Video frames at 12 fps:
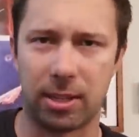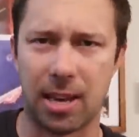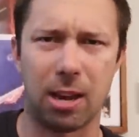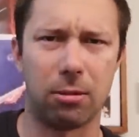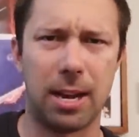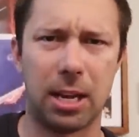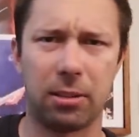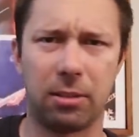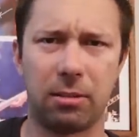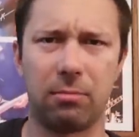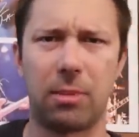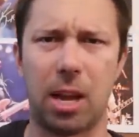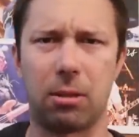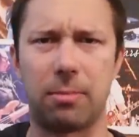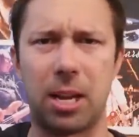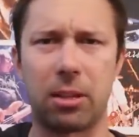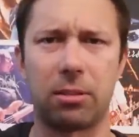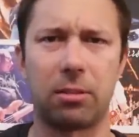tackle
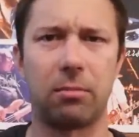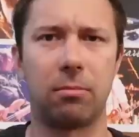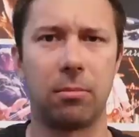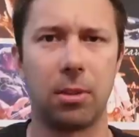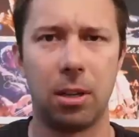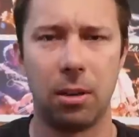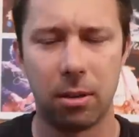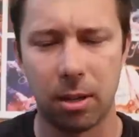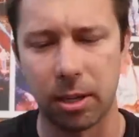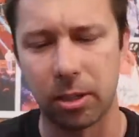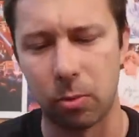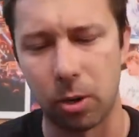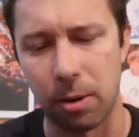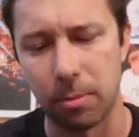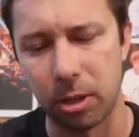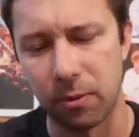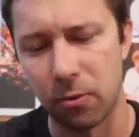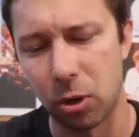box. That's the word I'm
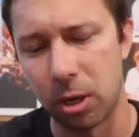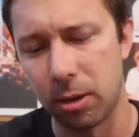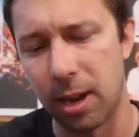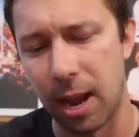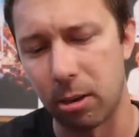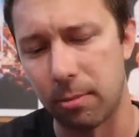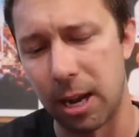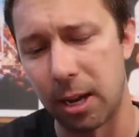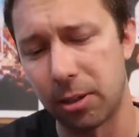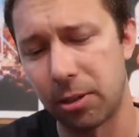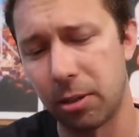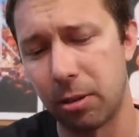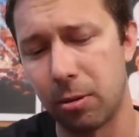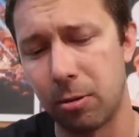looking for, tackle box.